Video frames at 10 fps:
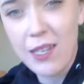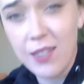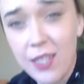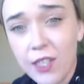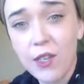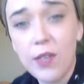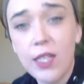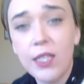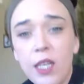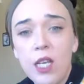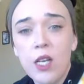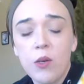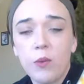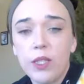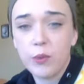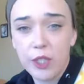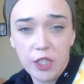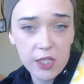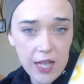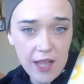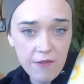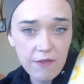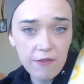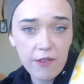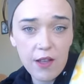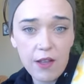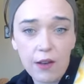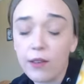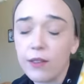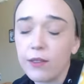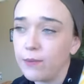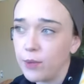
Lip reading: tend to go on, we switch to live, or we